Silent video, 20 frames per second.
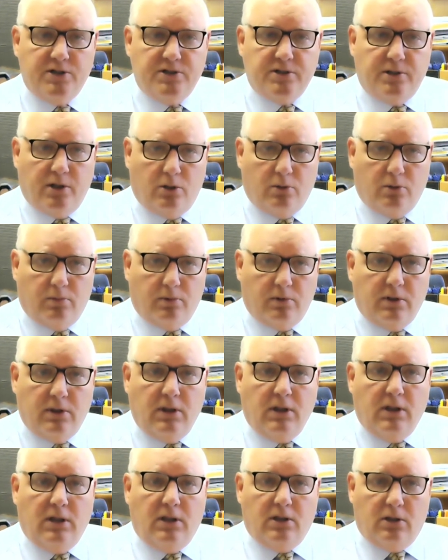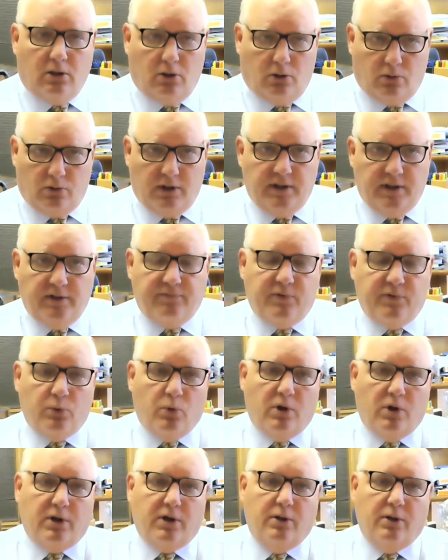& Noble locally if you want
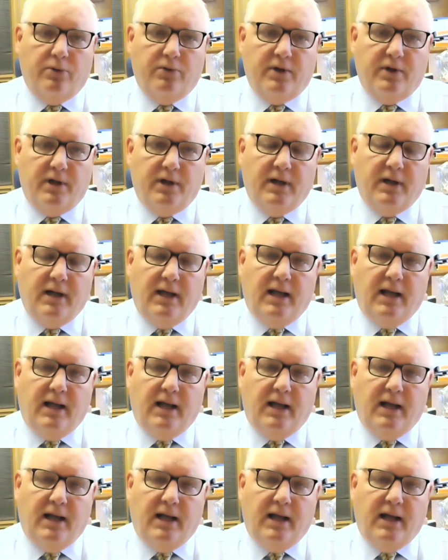to go there.